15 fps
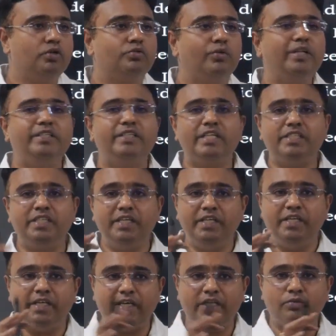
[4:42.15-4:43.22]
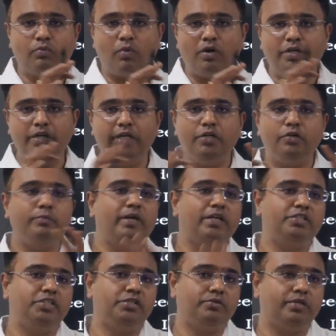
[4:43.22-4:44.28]
So it just indicates what need to be
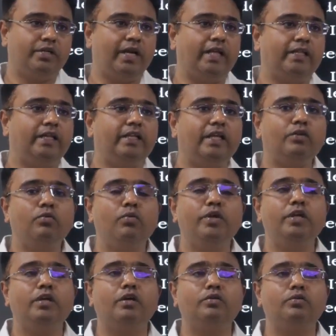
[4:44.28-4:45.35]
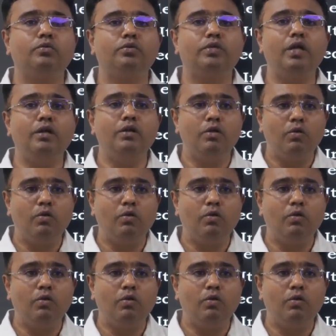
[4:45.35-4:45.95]
achieved rather than going on to the